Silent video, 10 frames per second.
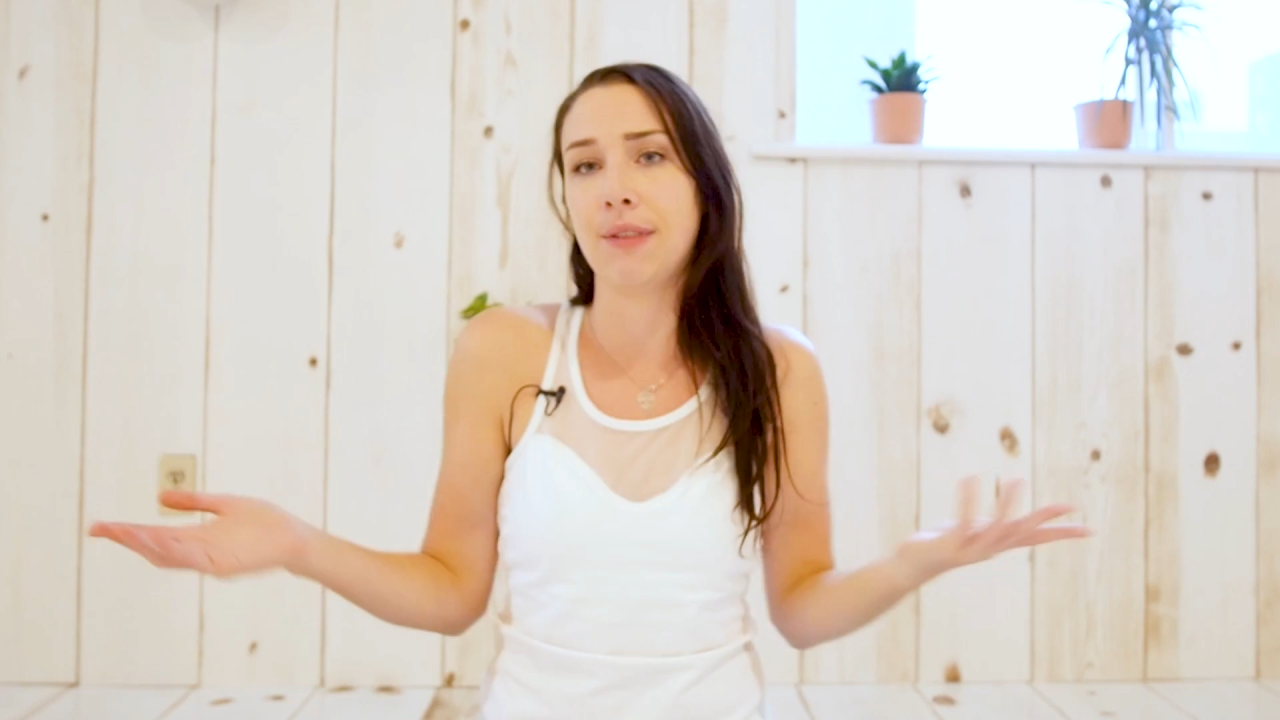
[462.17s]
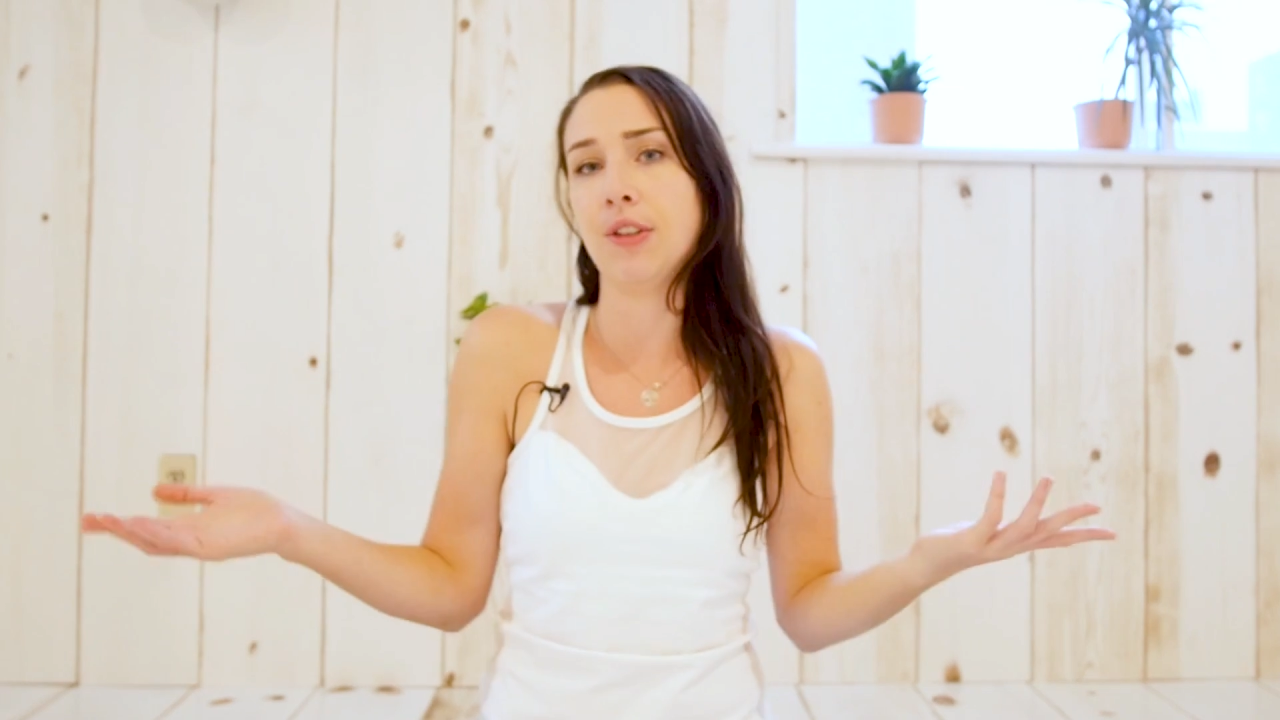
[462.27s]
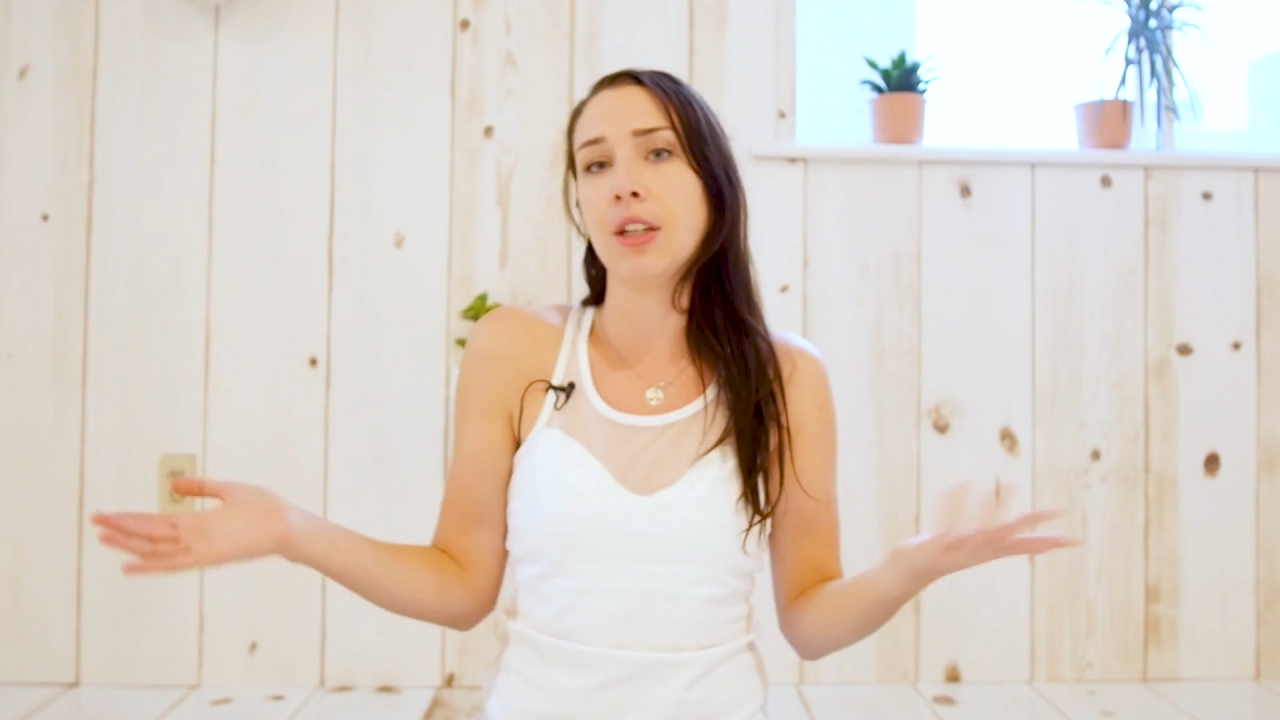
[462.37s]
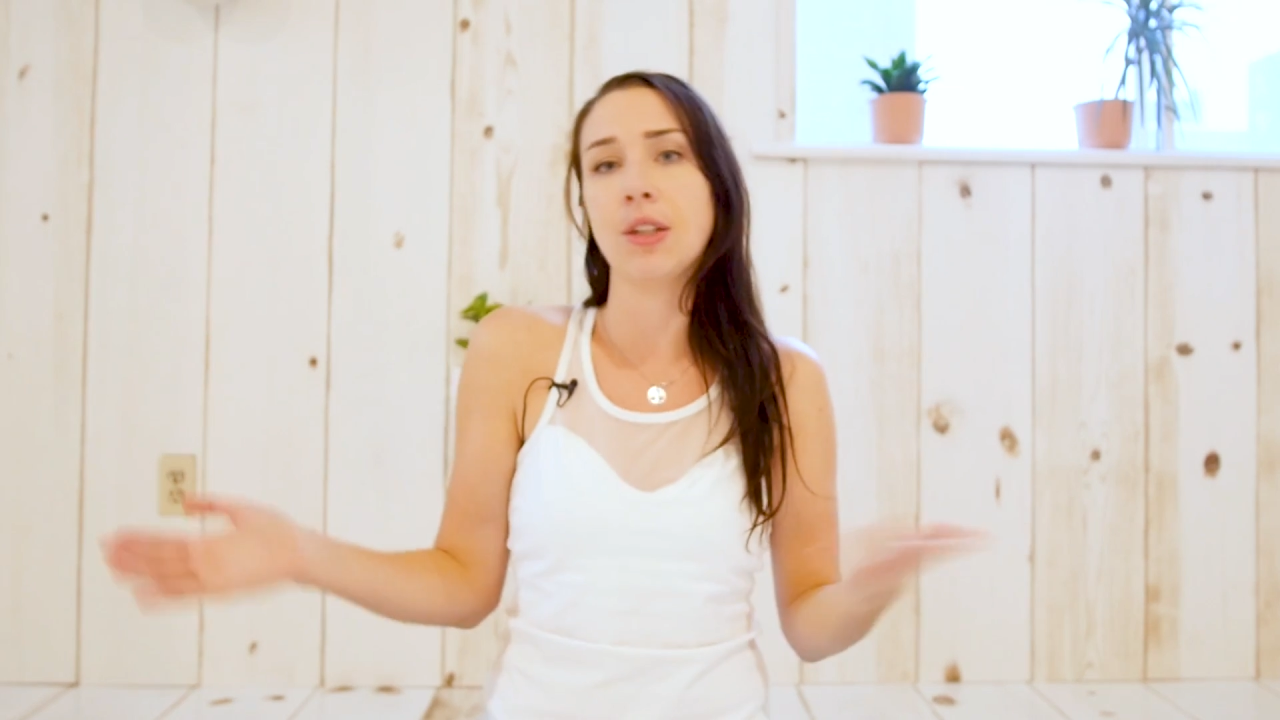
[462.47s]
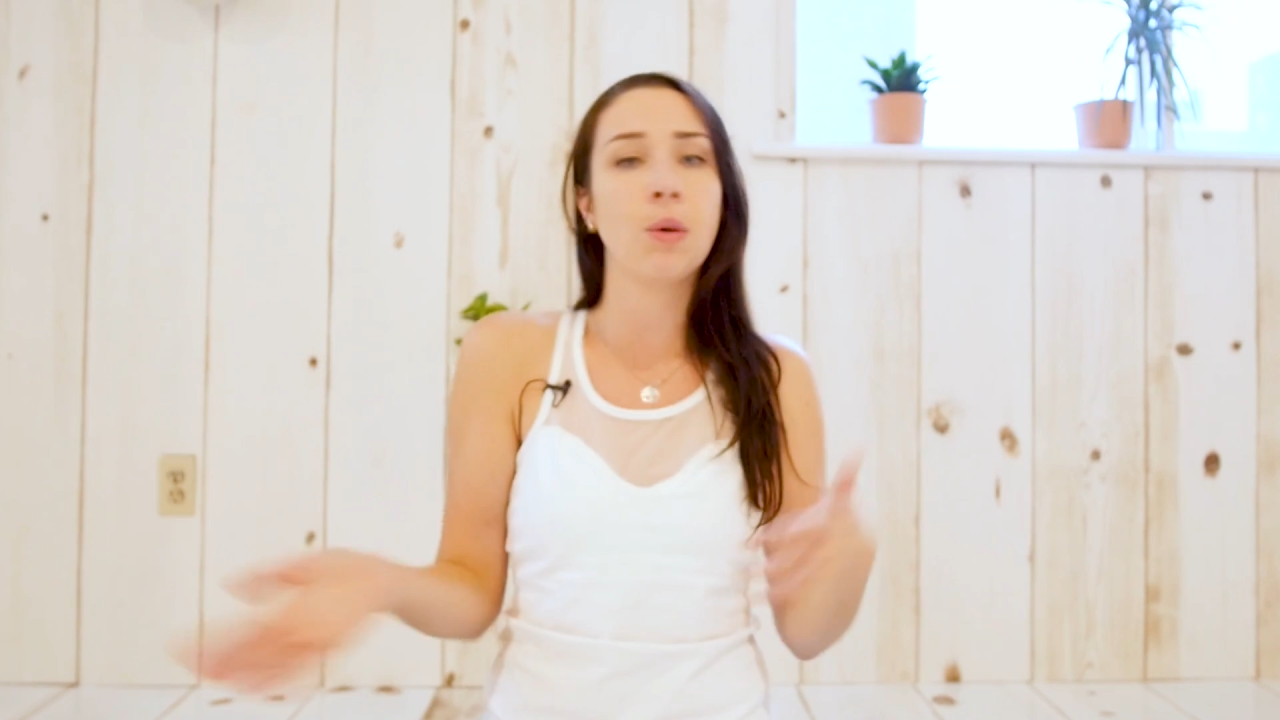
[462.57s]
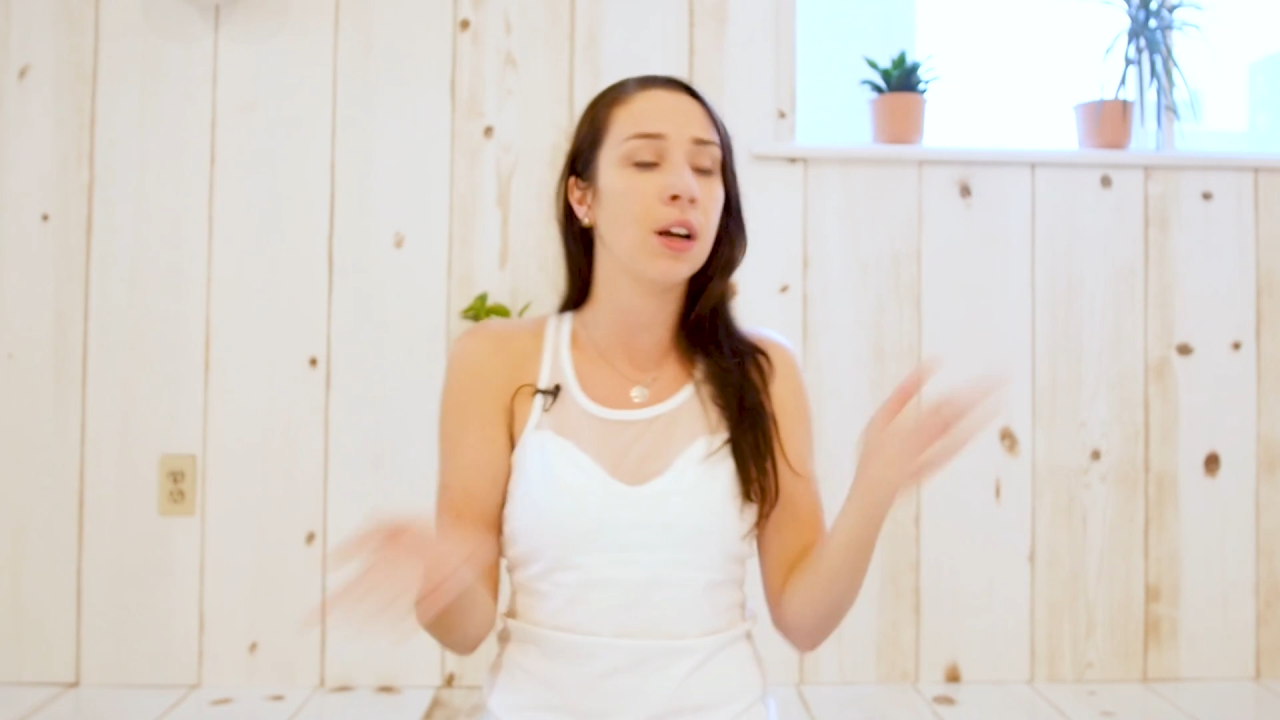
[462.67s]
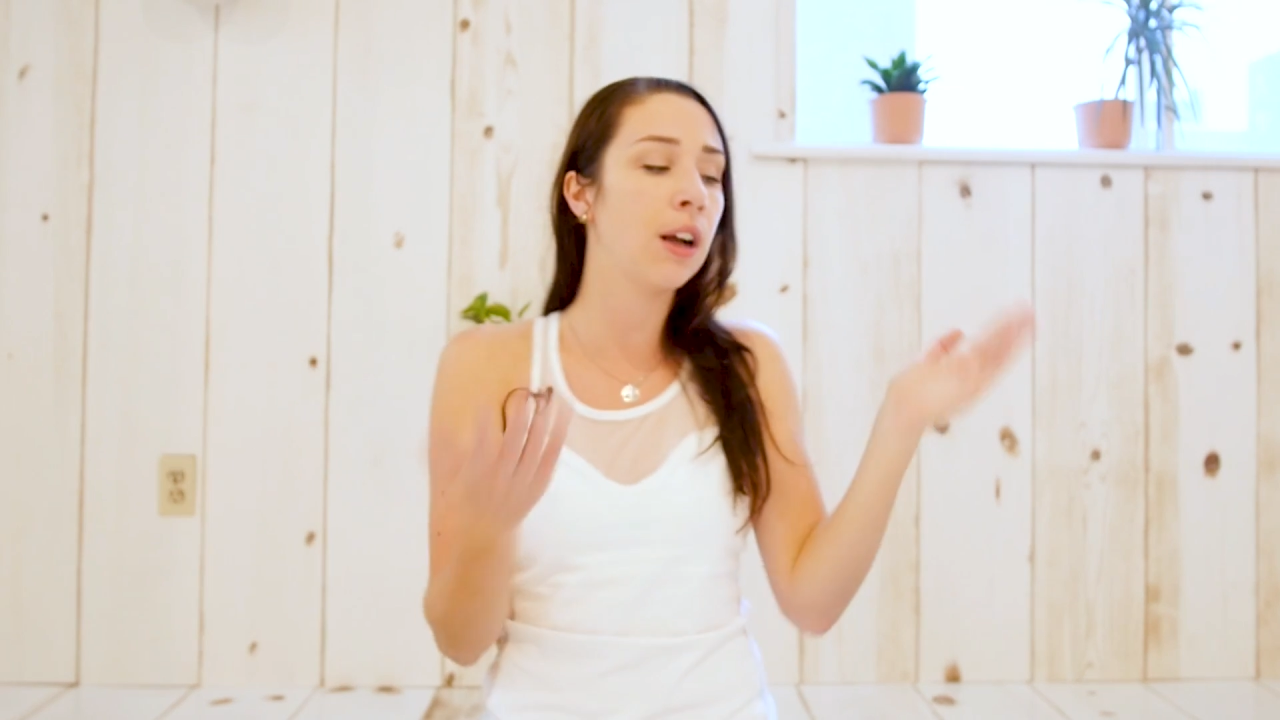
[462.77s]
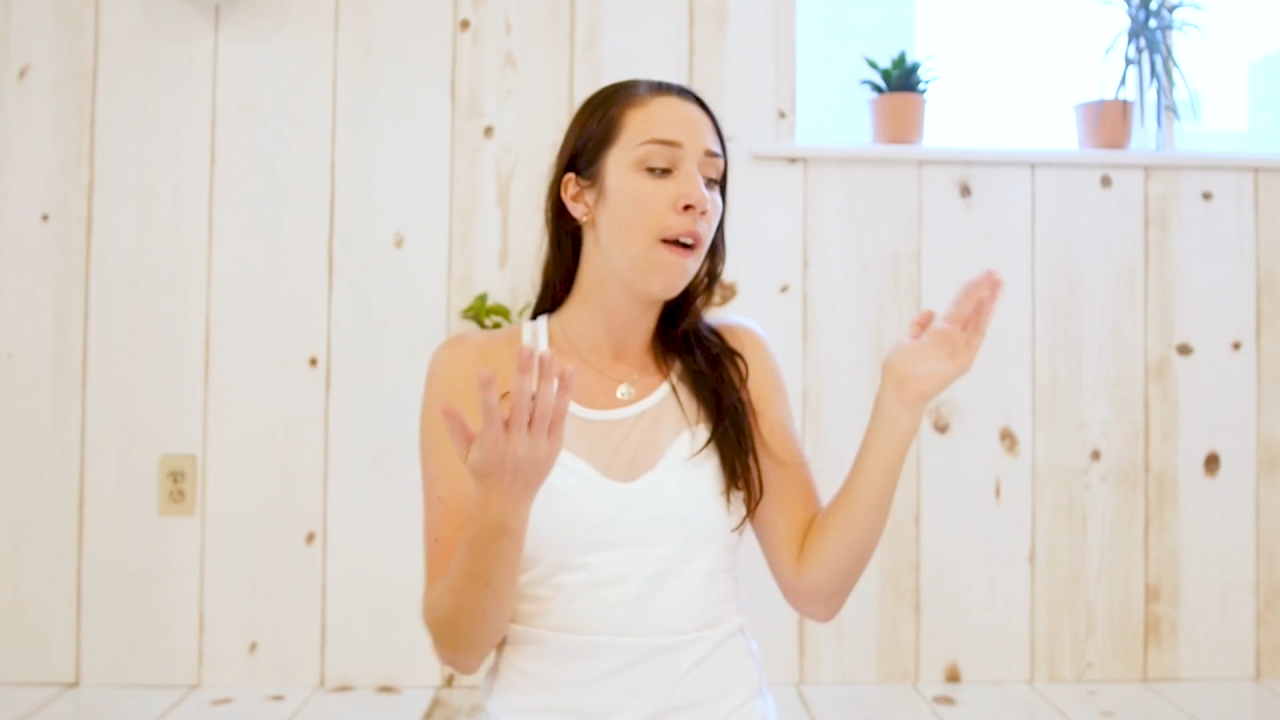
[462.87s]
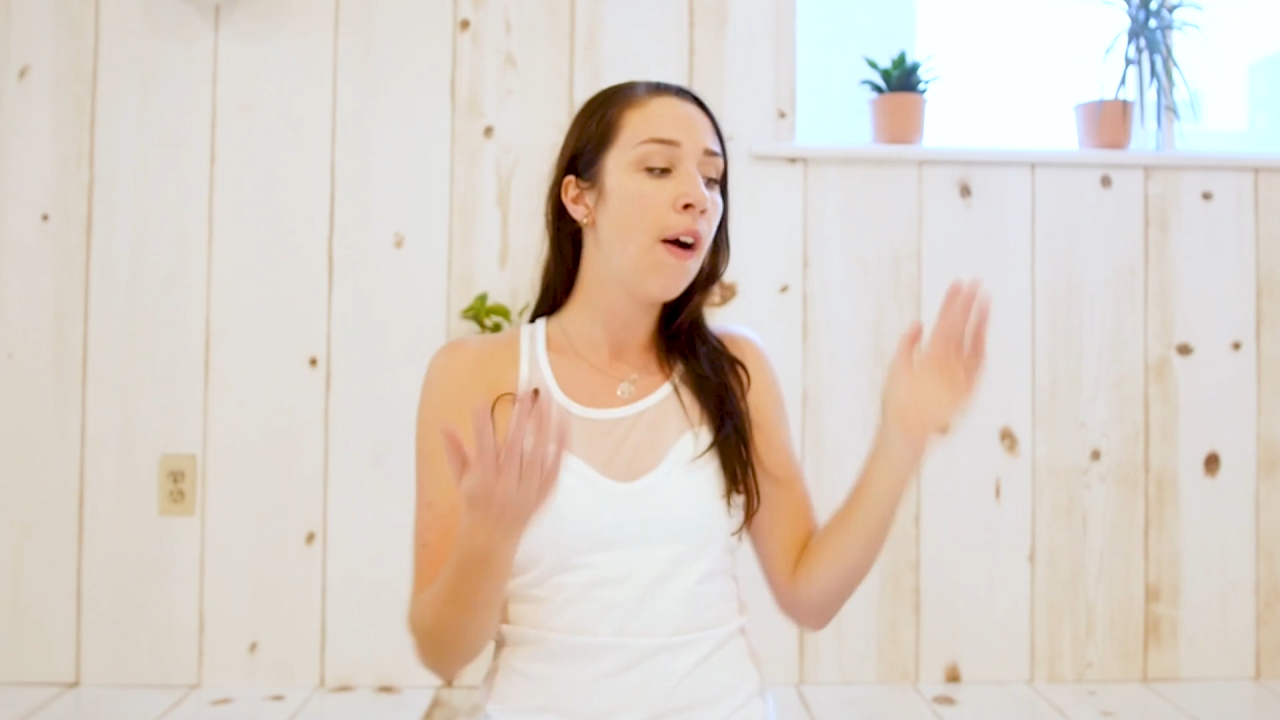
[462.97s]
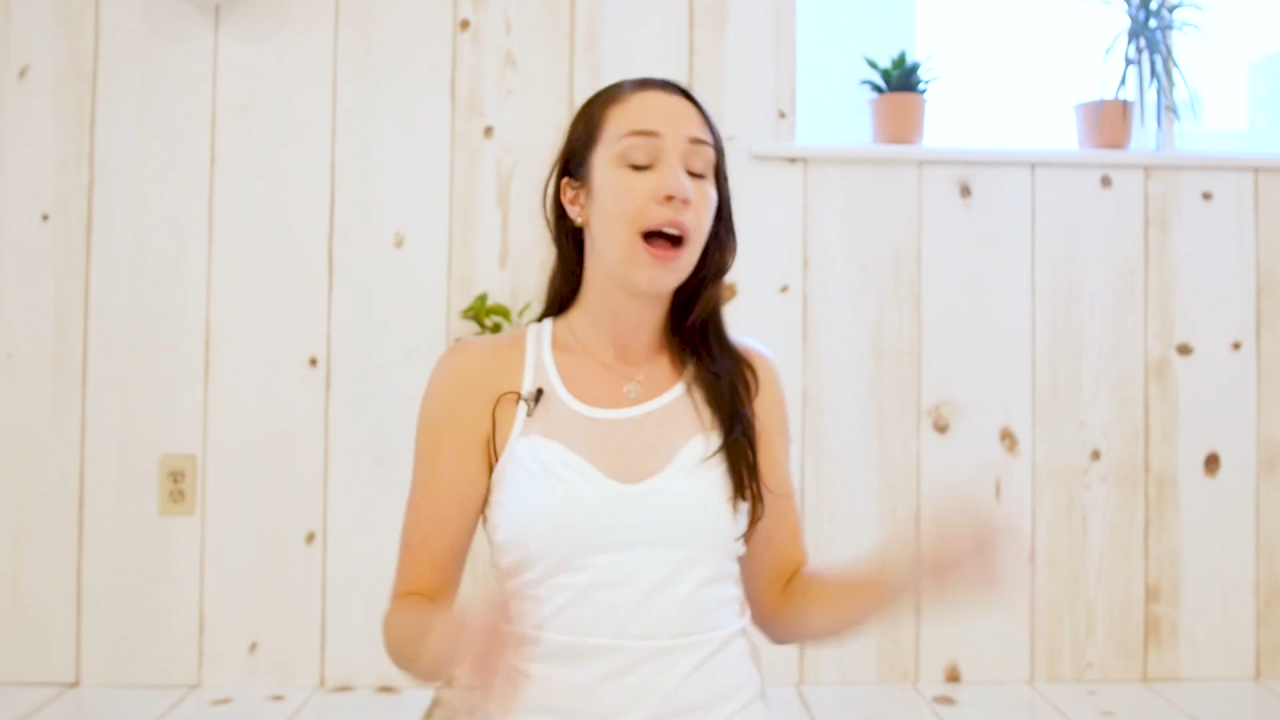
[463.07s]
If it doesn't work,